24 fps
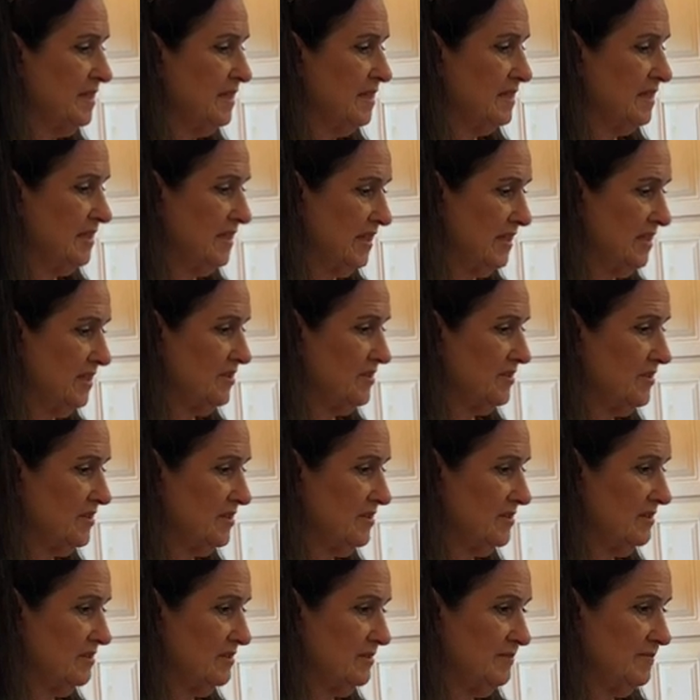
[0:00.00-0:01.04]

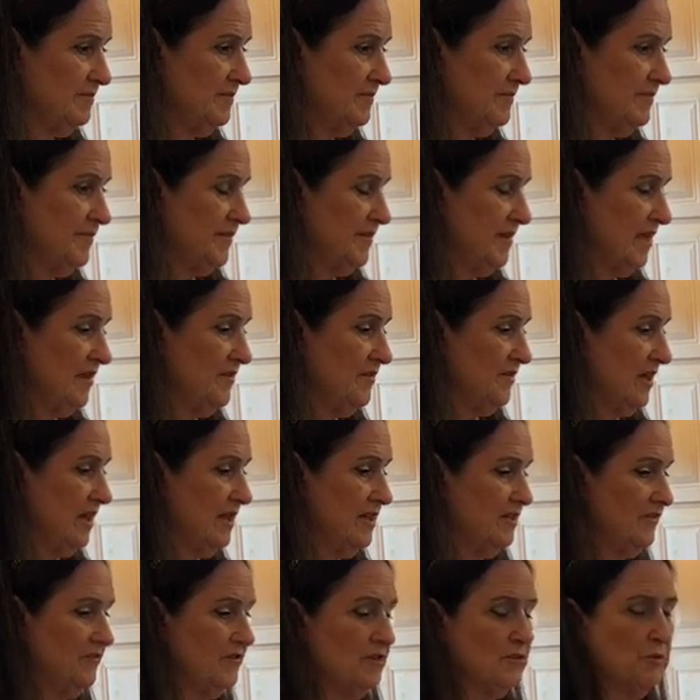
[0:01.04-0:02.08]
yeast, and then
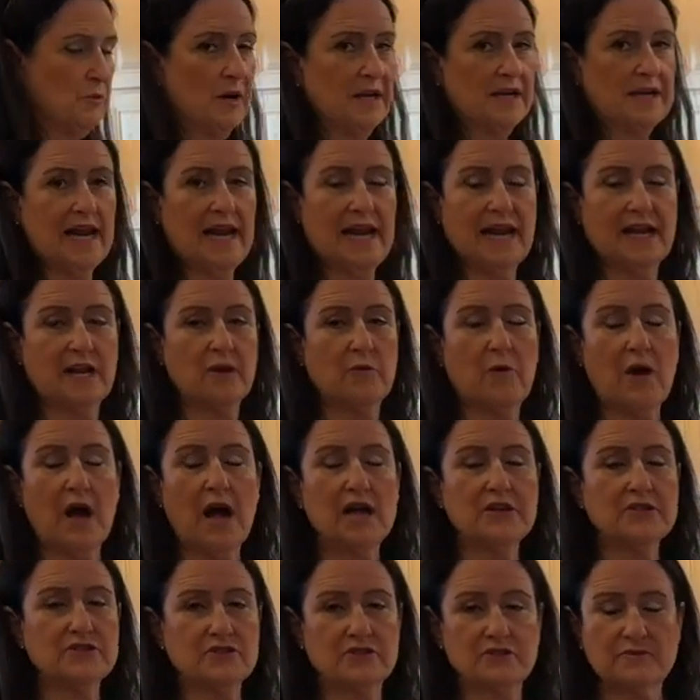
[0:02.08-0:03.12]
if you want to egg
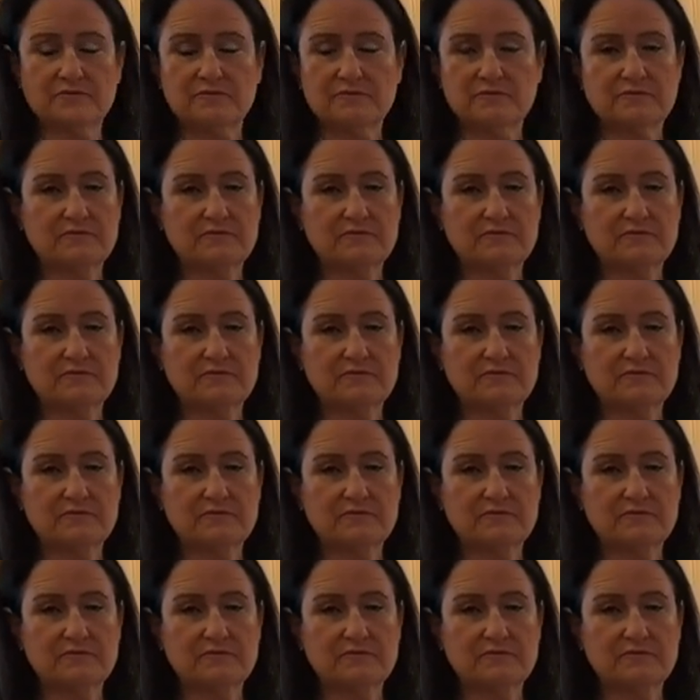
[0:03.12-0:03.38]
wash,